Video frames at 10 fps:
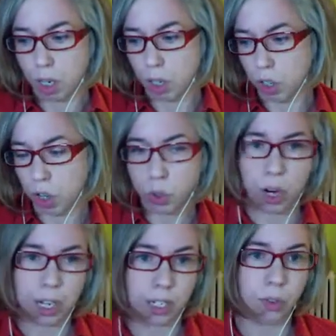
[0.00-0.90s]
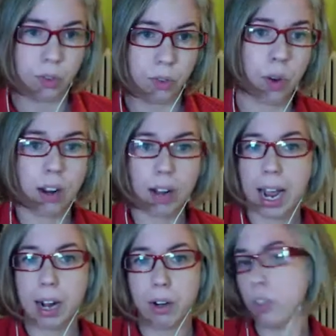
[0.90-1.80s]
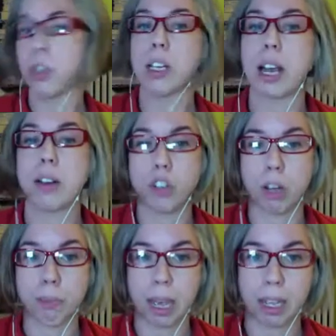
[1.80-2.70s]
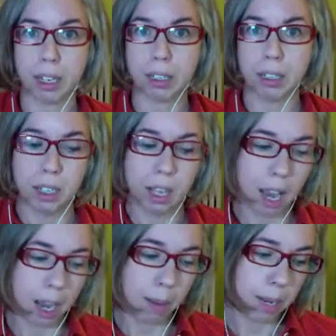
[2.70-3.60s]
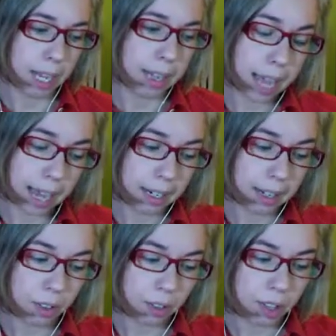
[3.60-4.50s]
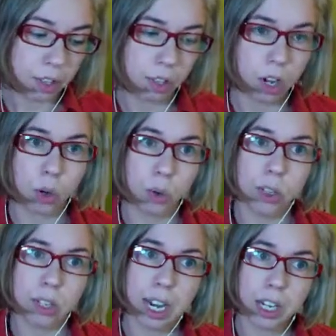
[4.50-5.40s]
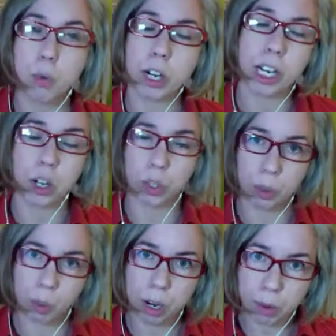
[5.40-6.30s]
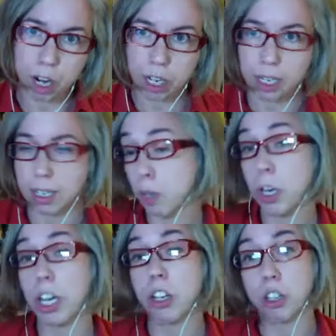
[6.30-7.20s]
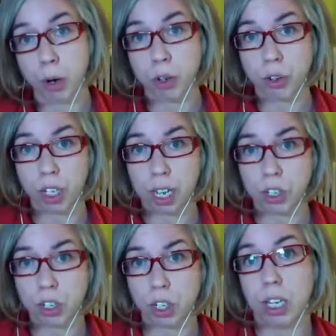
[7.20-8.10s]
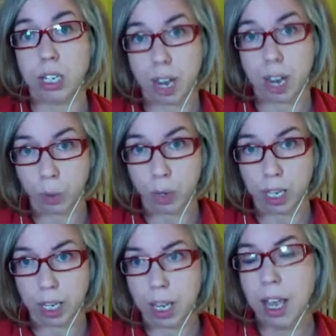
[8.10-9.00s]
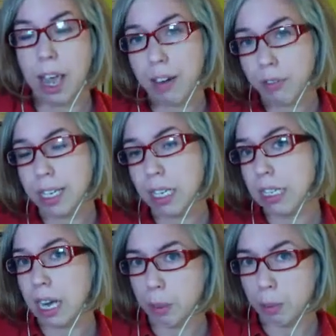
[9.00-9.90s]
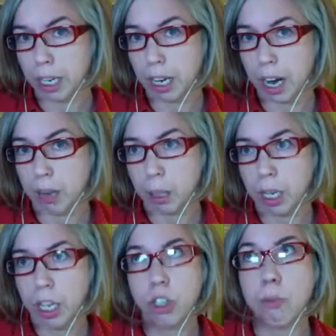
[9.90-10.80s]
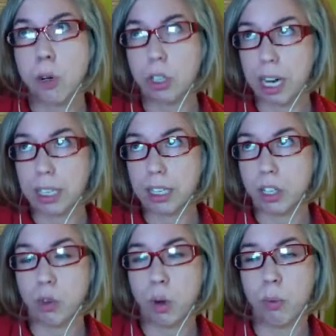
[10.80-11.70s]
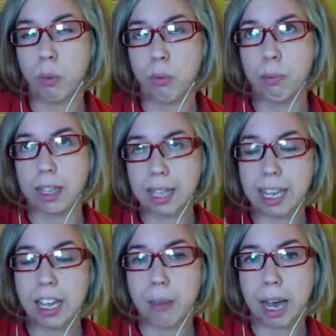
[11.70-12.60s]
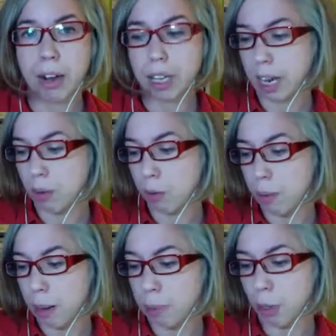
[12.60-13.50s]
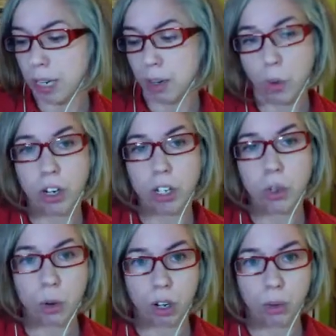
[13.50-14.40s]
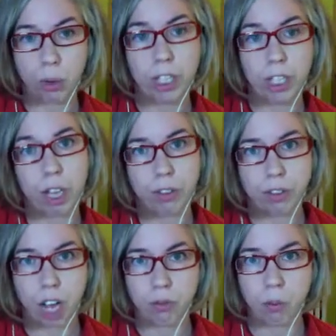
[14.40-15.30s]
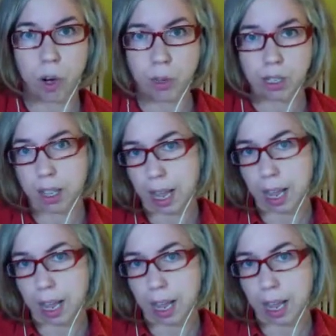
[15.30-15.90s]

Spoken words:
trying to figure out how you can kind of jump back in. And then, so say you're working on only one project, say you're working on your poetry collection the entire week. Every single time you pick it up, you're more likely to be thinking about it and remembering where you were, where you left off, what was the last